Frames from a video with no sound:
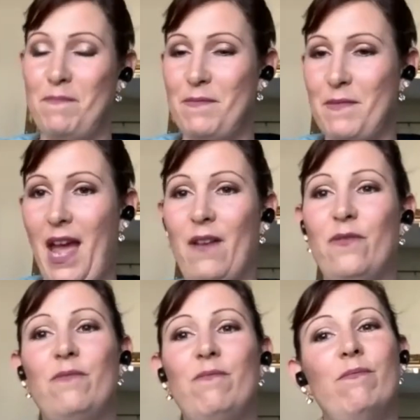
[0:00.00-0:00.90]
have
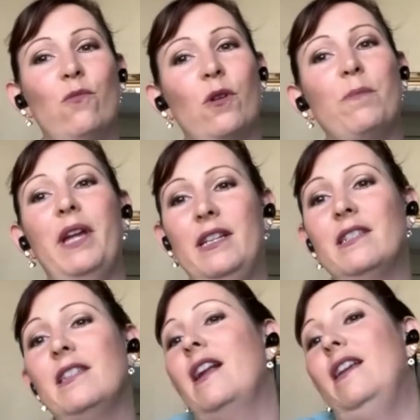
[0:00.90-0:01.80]
more pens
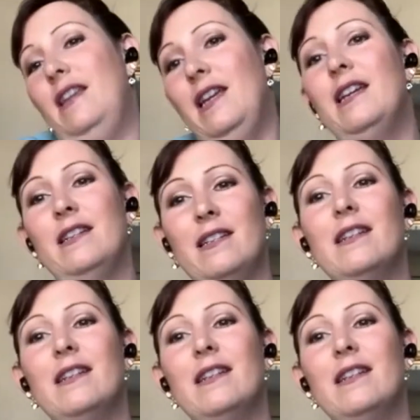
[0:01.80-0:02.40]
than I need.